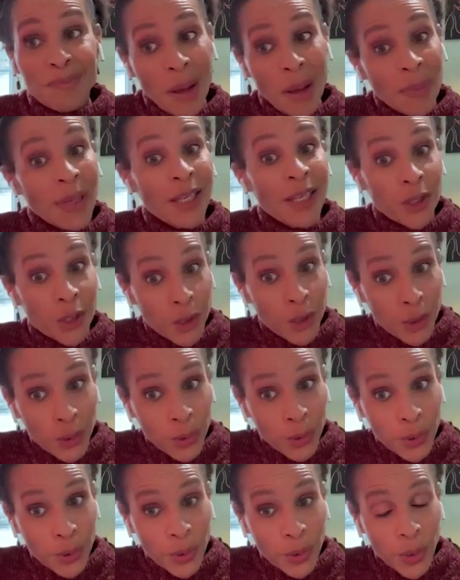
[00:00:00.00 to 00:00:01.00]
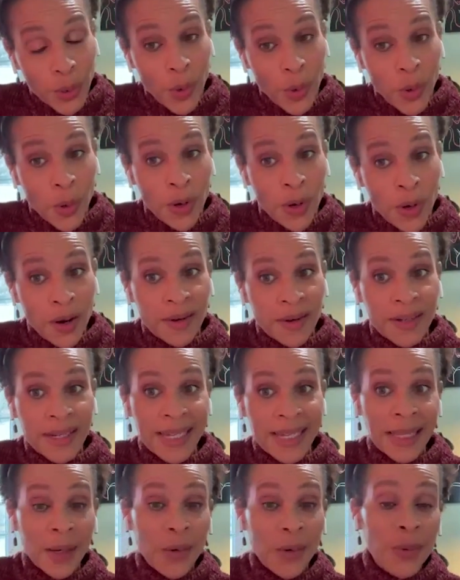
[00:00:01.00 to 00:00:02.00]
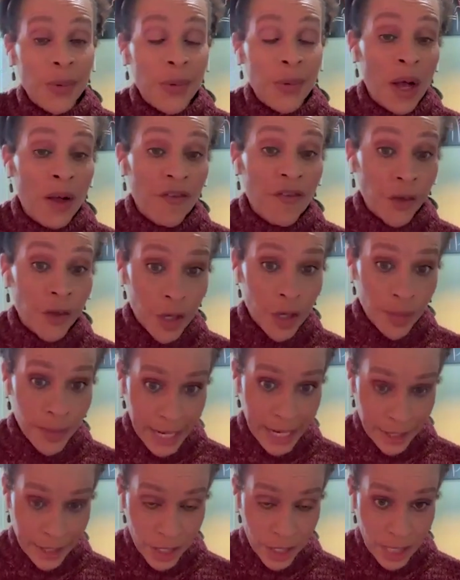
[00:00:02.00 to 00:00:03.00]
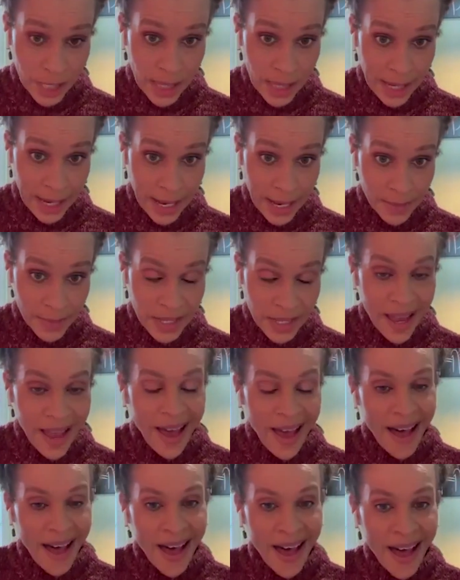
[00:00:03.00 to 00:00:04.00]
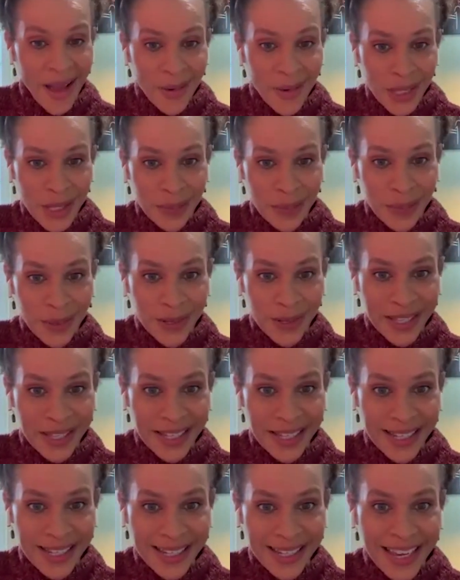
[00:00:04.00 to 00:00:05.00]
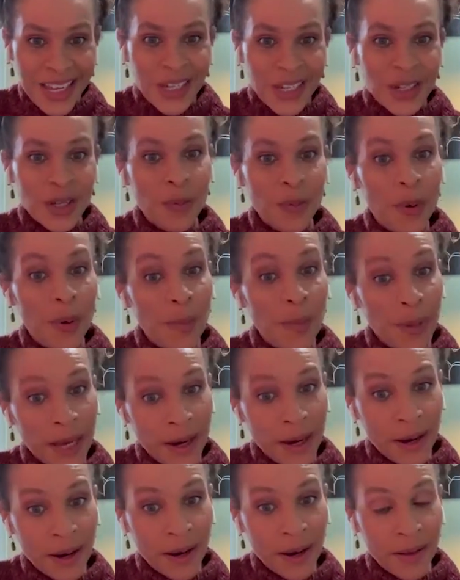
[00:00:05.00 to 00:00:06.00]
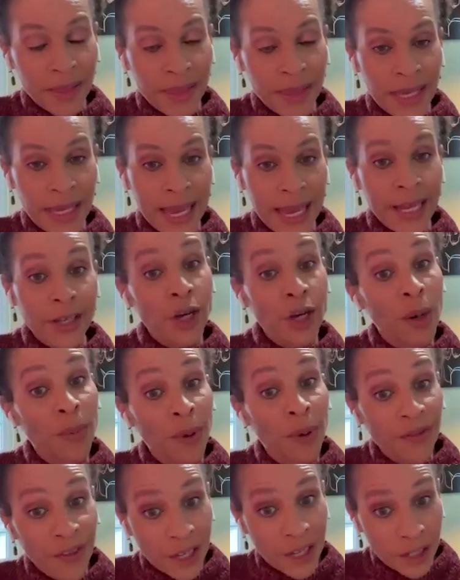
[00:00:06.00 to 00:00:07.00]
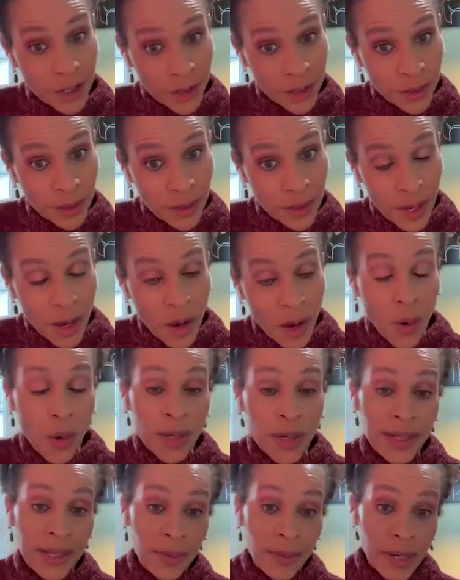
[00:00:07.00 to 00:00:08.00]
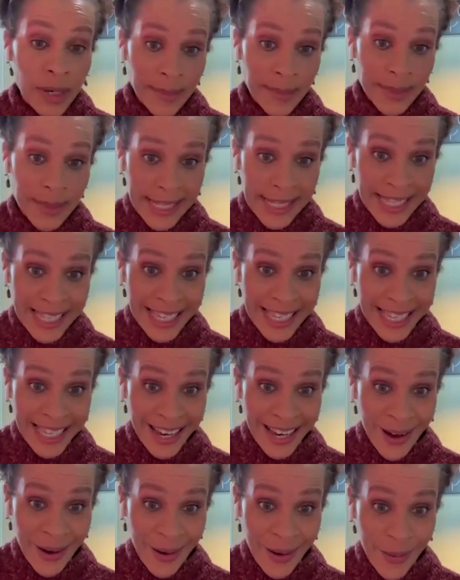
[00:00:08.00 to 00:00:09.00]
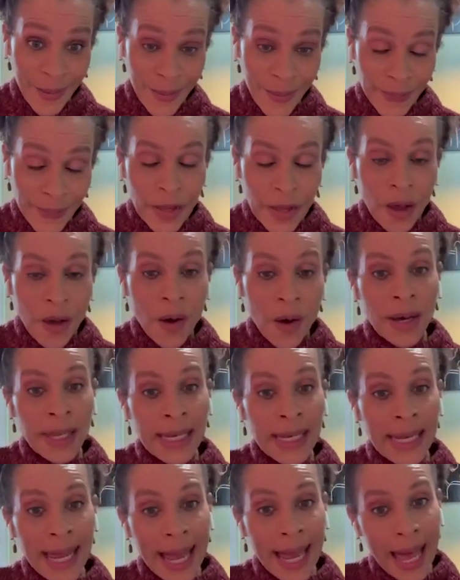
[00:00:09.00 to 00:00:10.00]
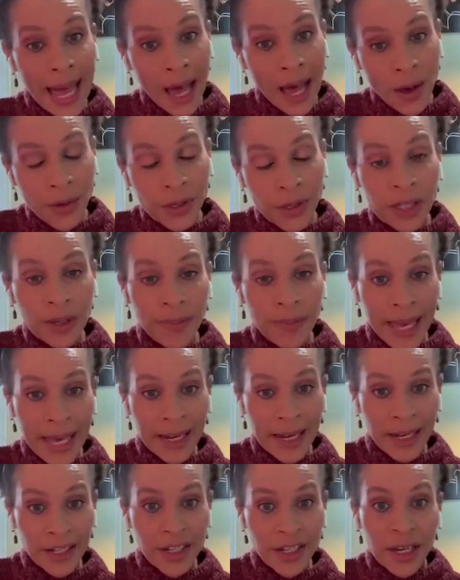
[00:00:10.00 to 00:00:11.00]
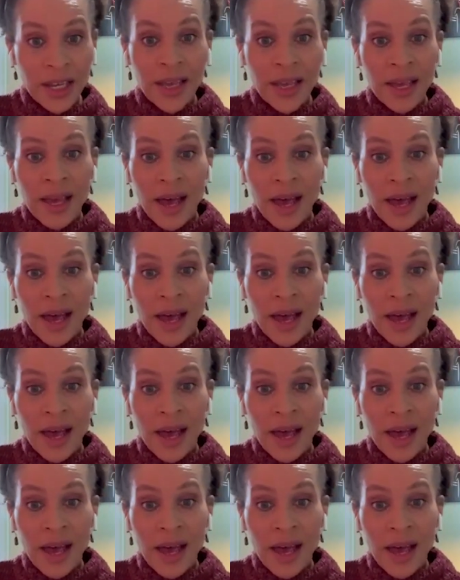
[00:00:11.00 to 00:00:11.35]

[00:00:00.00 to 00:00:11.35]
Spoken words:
probably sued or dealing with wrongful termination claims. I was the person to prepare the HR professional or sometimes the CEO on how to manage